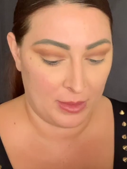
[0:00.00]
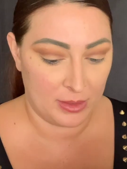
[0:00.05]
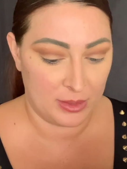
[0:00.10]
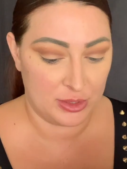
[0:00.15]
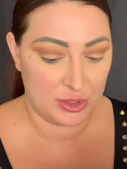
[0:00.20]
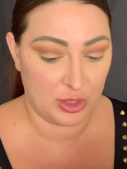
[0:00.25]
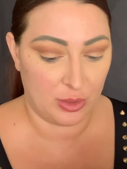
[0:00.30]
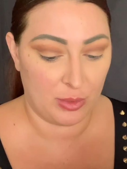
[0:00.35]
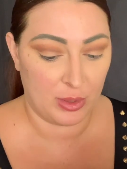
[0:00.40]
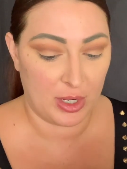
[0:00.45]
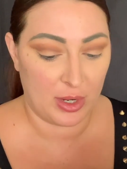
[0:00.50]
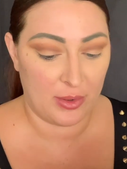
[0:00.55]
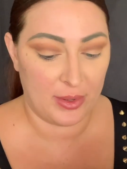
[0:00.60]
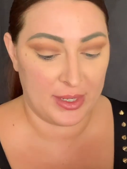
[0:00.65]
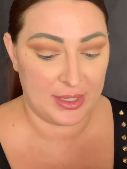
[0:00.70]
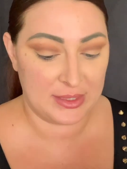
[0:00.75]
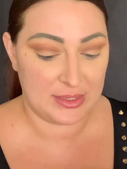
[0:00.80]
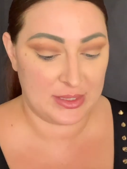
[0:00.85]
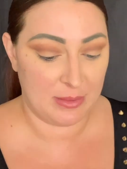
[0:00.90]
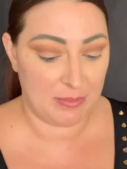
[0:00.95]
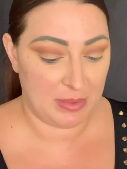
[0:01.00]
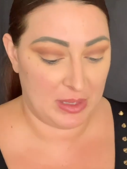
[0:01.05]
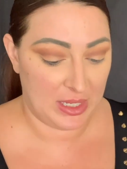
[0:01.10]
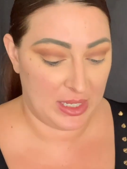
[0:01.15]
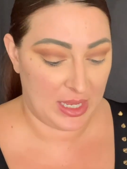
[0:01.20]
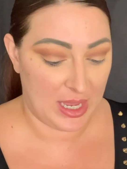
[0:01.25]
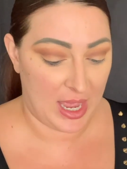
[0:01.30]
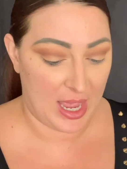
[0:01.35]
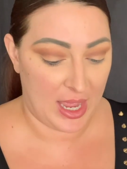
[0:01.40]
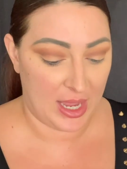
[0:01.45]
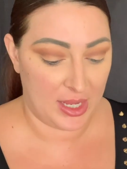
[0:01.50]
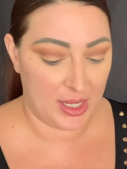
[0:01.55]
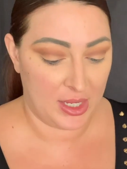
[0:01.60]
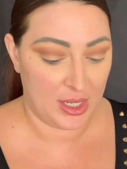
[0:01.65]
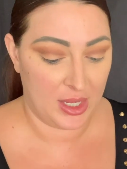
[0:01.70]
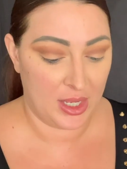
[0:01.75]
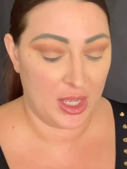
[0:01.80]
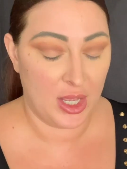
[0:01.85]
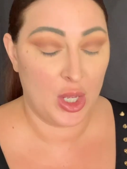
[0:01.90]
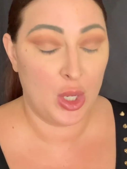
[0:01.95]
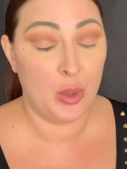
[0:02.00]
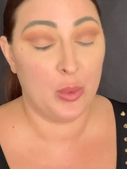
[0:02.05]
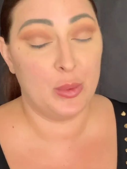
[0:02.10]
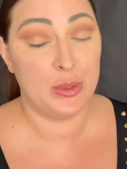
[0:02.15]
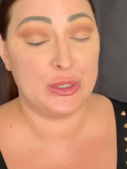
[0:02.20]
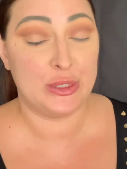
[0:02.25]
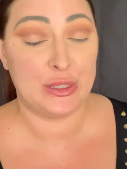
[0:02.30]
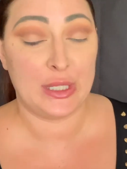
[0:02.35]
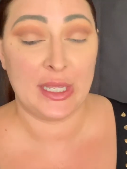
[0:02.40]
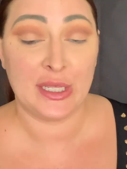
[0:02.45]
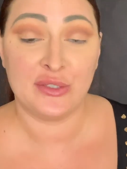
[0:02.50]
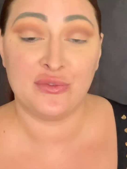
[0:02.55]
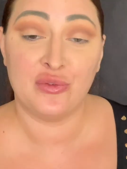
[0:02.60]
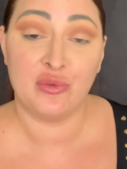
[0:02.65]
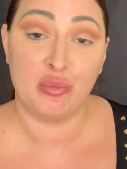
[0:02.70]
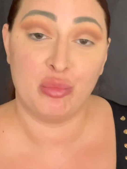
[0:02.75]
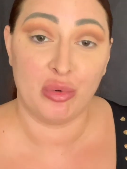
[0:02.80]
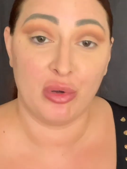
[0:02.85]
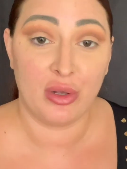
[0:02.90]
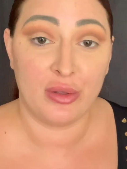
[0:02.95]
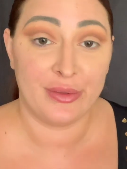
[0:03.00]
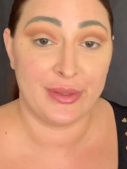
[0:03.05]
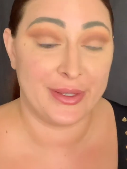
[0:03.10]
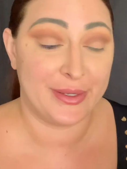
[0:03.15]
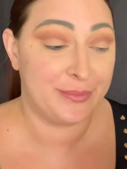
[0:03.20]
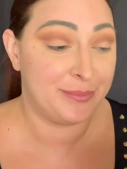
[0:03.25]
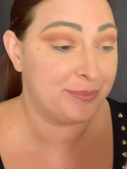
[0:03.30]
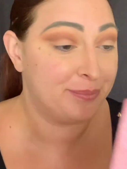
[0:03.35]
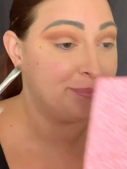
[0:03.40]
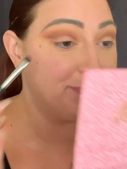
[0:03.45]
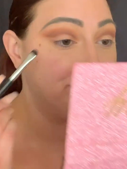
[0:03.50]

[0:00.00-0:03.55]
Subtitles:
So we're going into BK, which stands for Brooklyn,